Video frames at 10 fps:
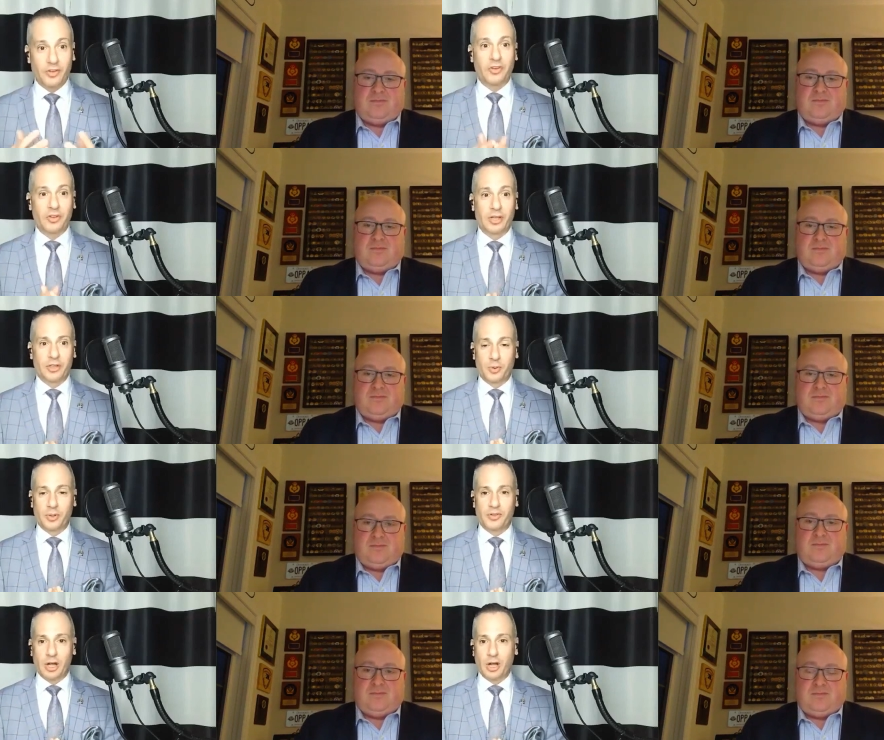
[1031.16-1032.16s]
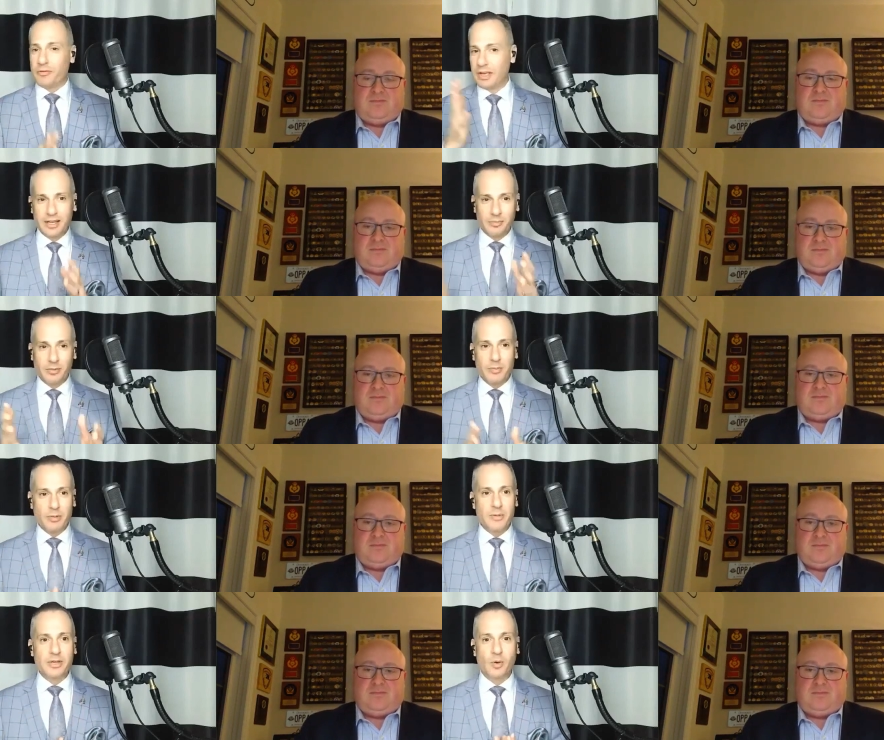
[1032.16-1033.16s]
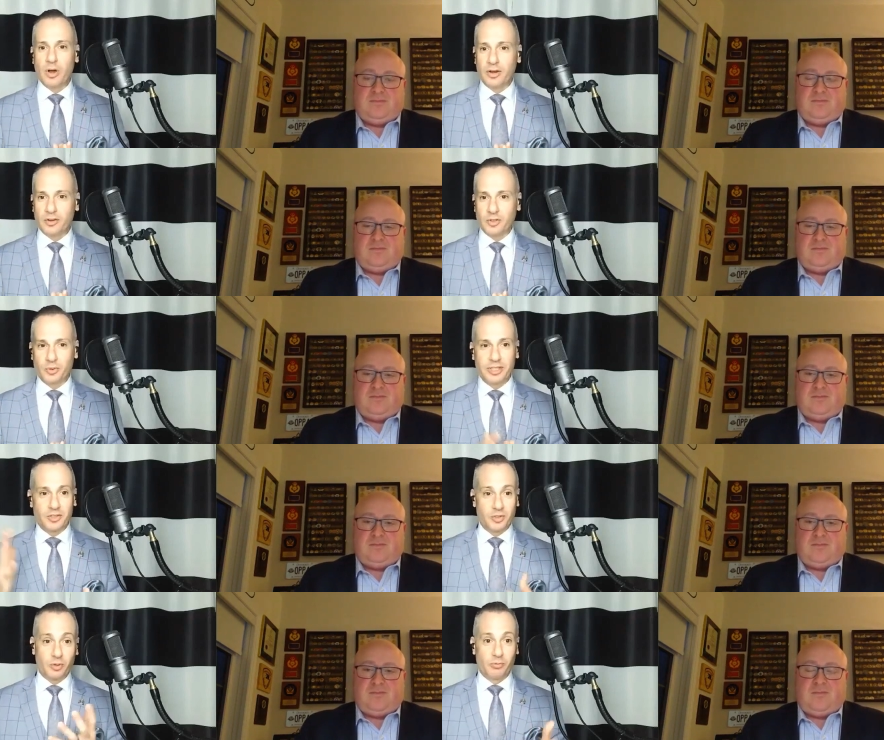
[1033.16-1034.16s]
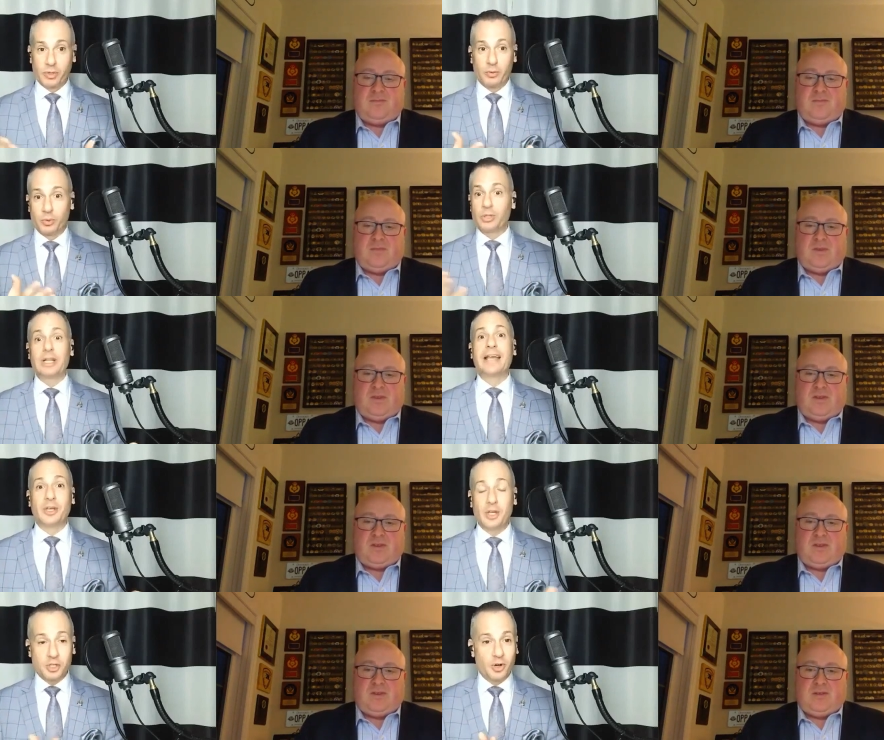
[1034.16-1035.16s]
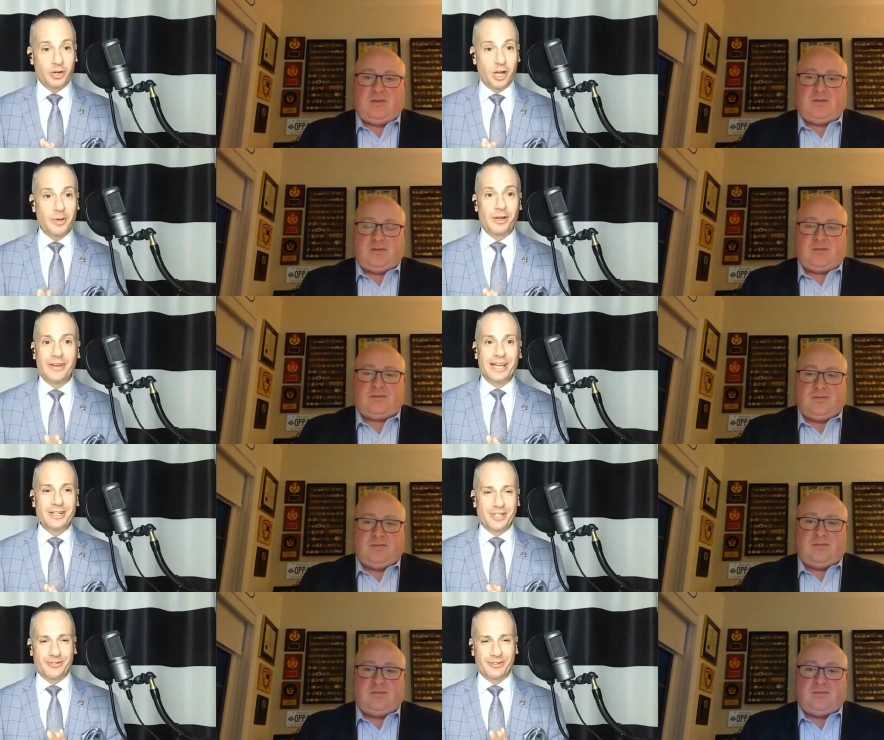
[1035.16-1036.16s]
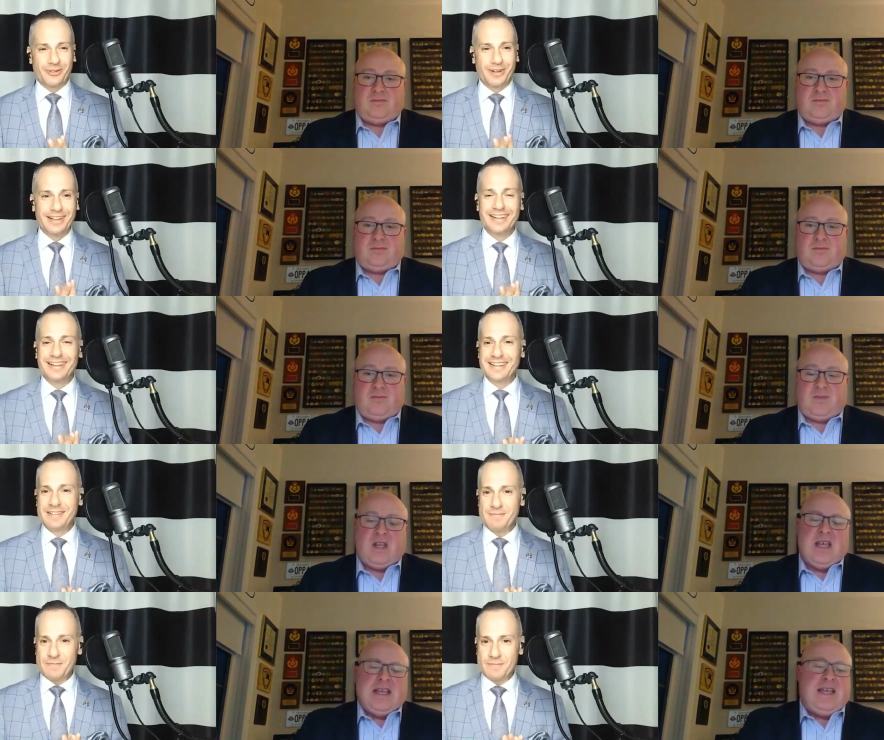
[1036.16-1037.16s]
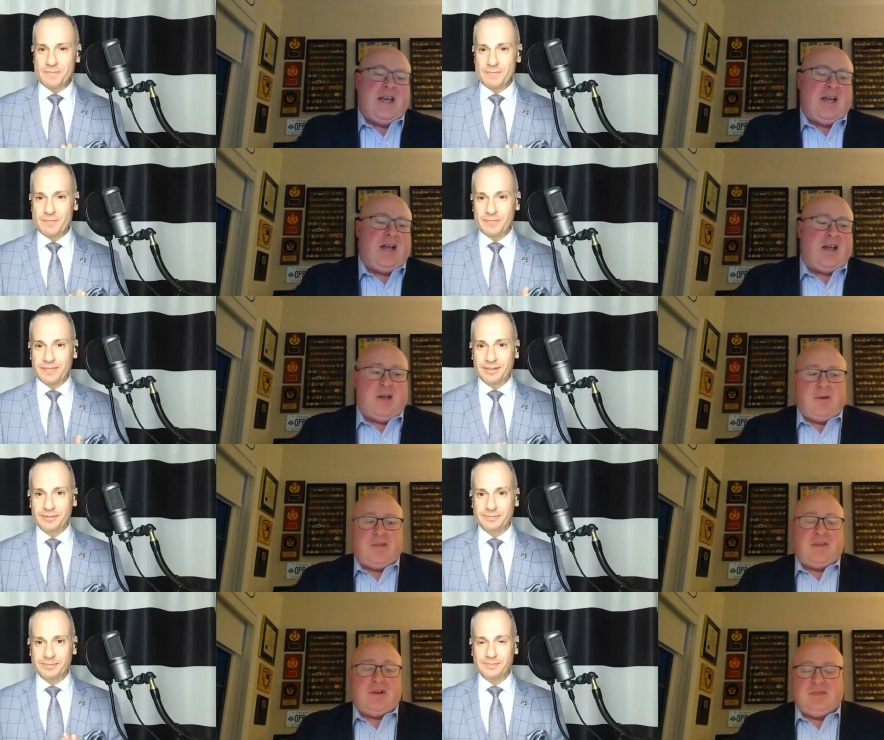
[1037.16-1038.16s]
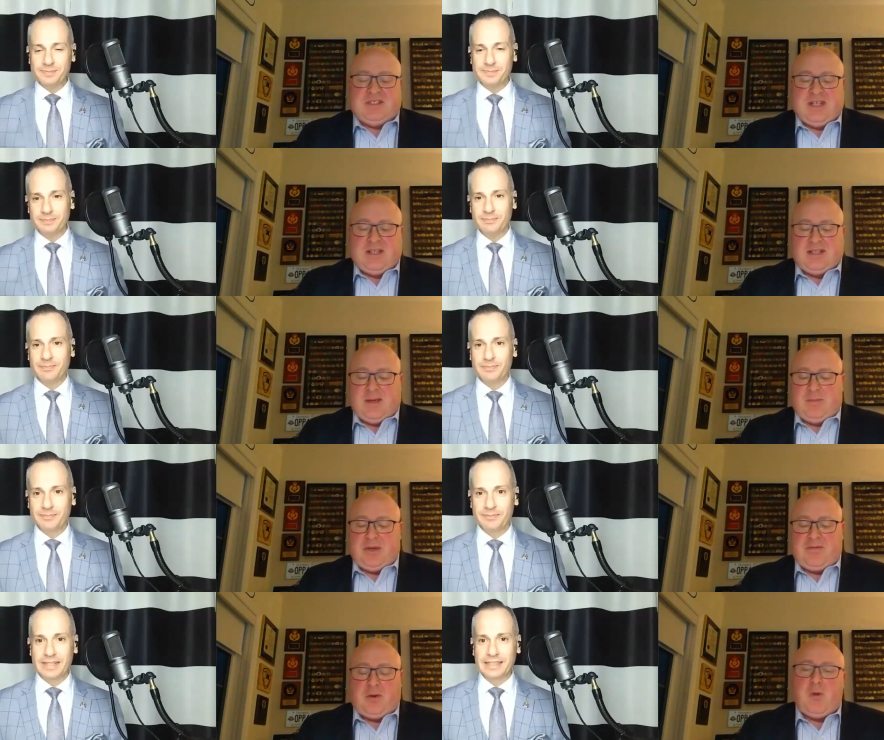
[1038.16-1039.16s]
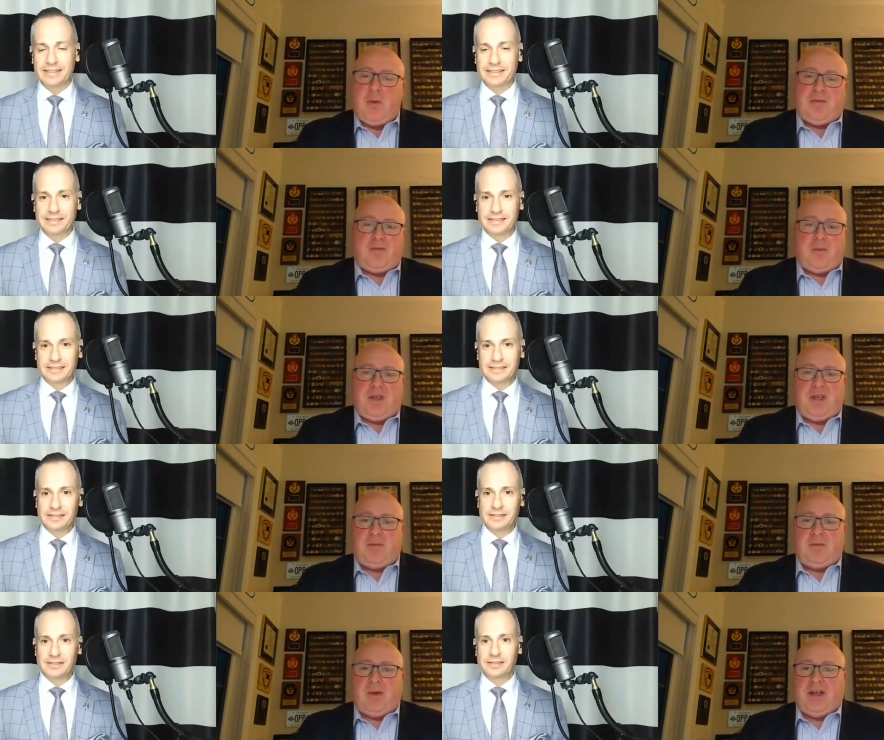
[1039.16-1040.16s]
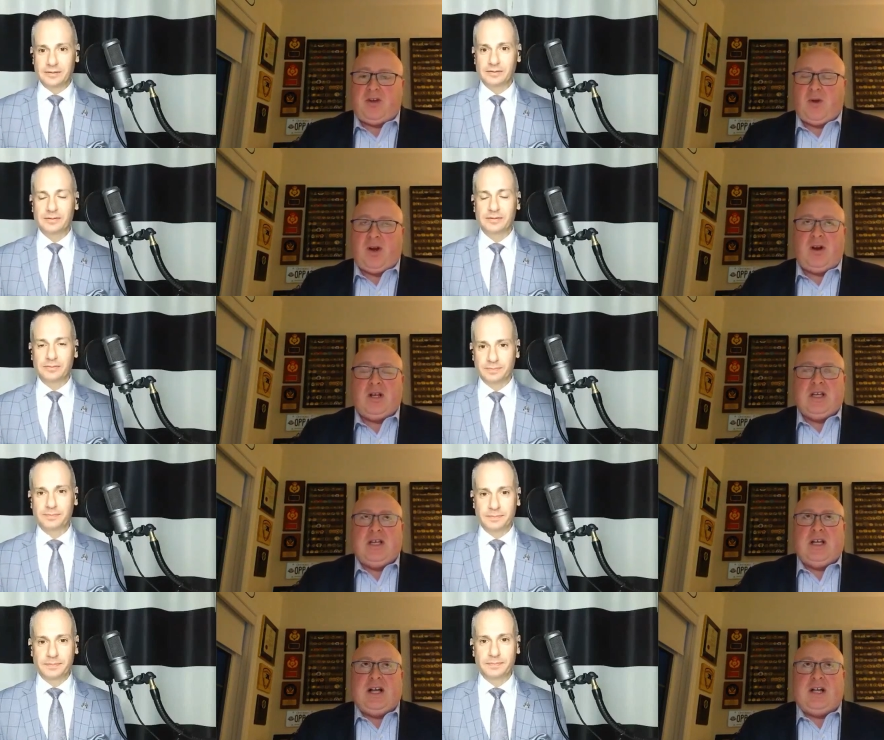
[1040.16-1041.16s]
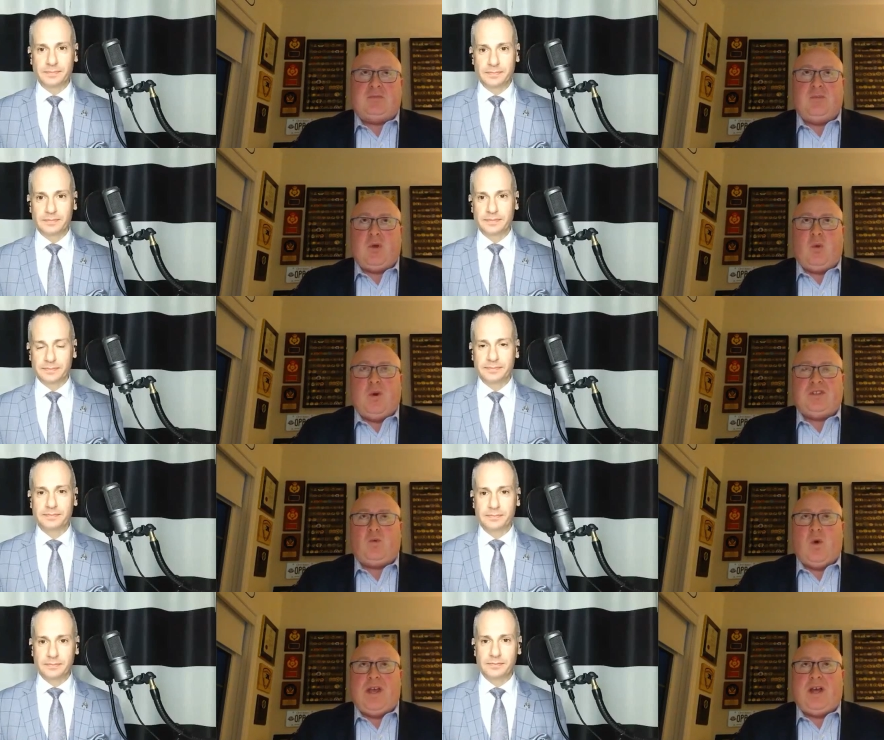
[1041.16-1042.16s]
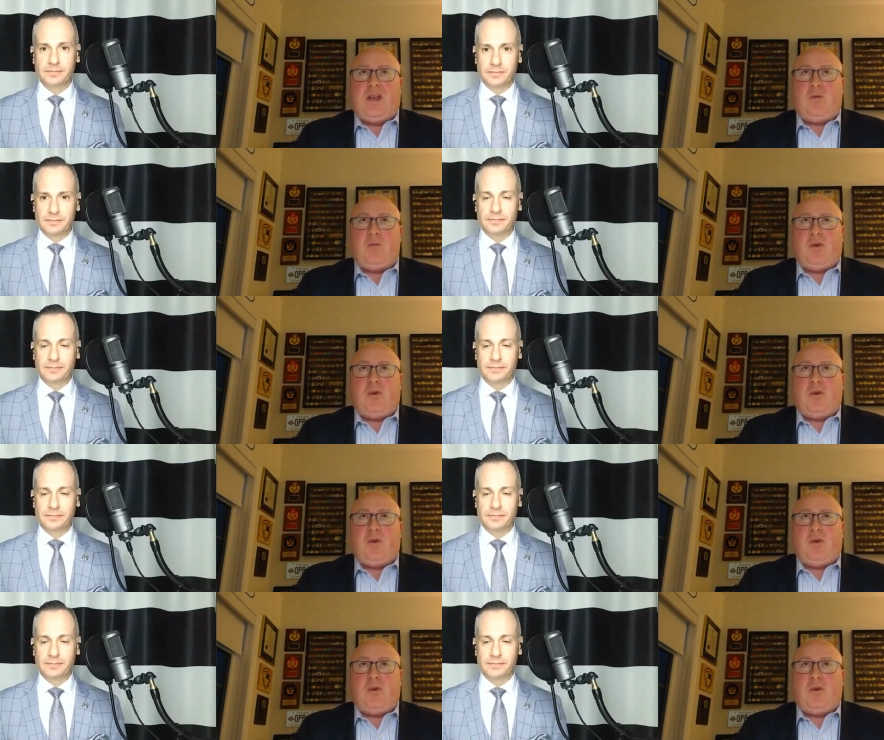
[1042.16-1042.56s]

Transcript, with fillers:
Speaker 1: is a skill unto itself. Maybe you can walk us through this sort of re- realization or coming of age, if you will.
Speaker 2: Yeah, I, I would th- I would say that that pivotal moment for me in my career um, was when I